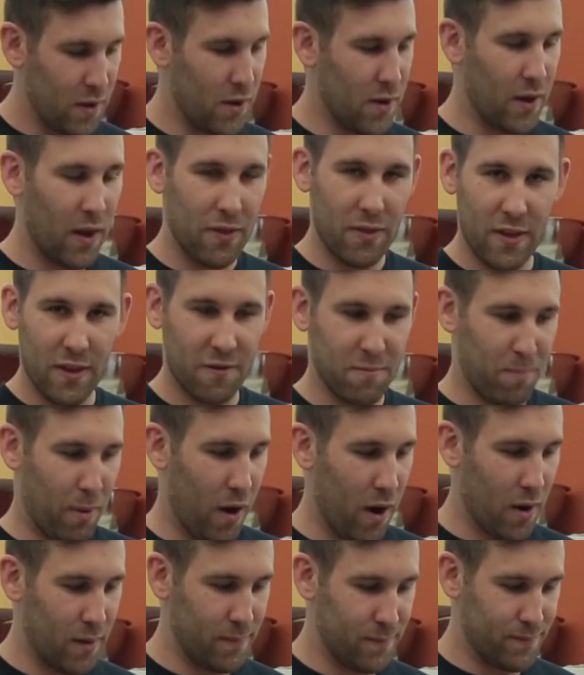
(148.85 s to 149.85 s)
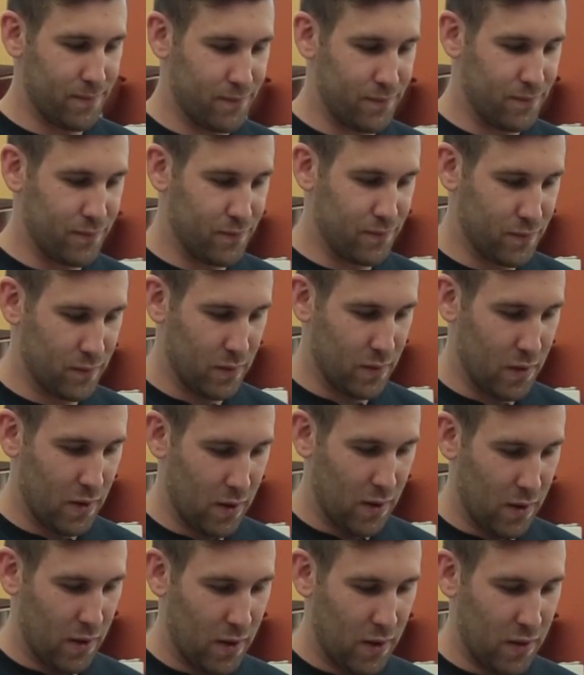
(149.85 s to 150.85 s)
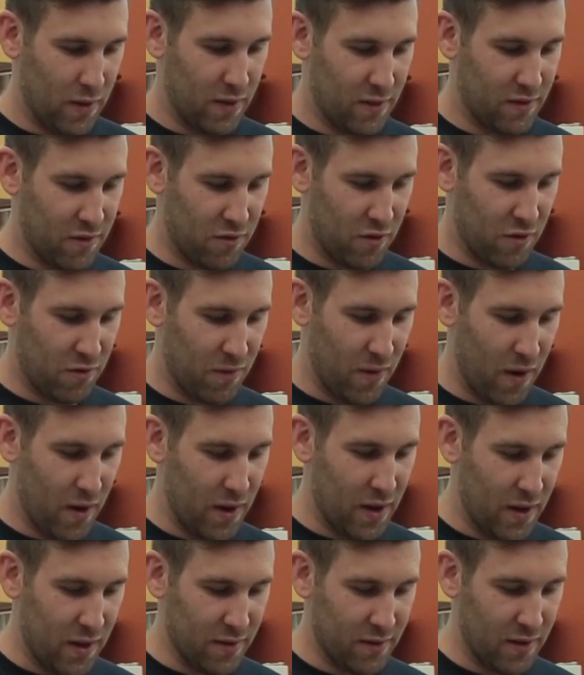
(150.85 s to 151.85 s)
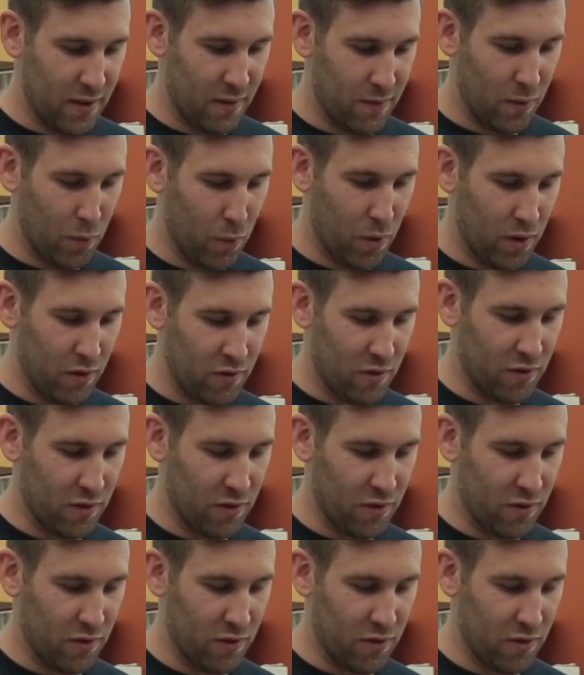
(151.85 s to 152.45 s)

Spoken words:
you get this part, and this is just very easy if you want to